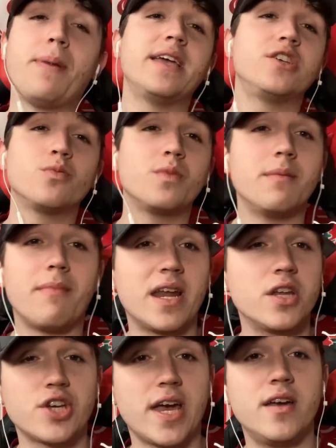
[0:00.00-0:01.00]
patient with a
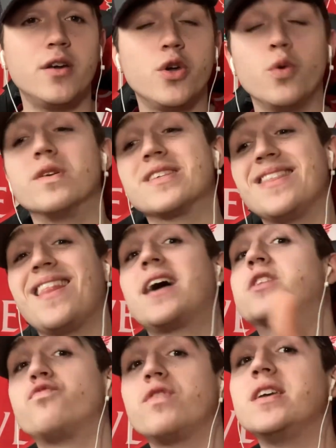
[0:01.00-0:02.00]
manager who has
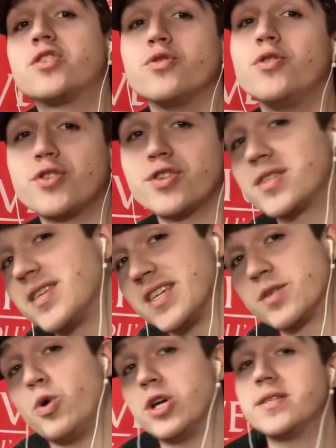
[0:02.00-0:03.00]
lacked resources to
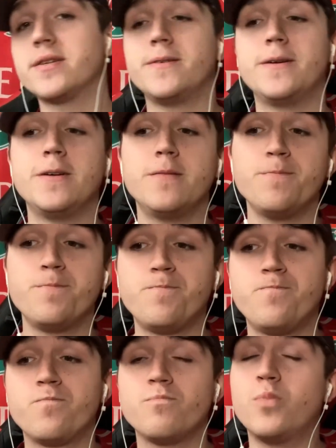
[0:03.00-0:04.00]
this point
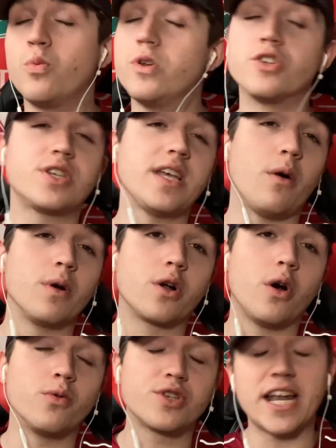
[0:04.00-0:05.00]
but we'll see how it
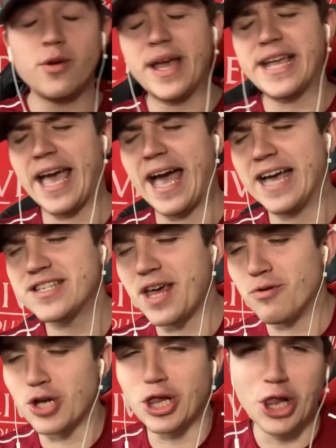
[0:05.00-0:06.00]
goes. Anyway, guys, that
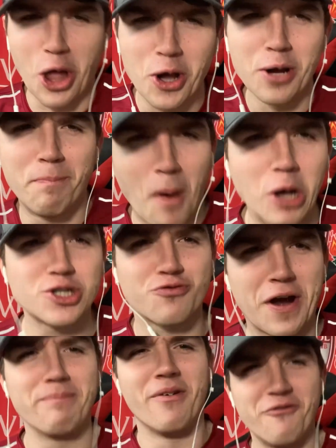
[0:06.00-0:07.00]
was a long boss
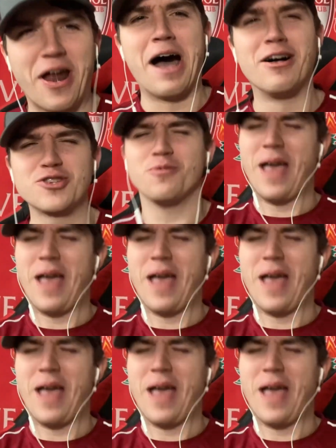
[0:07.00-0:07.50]
Redmond round of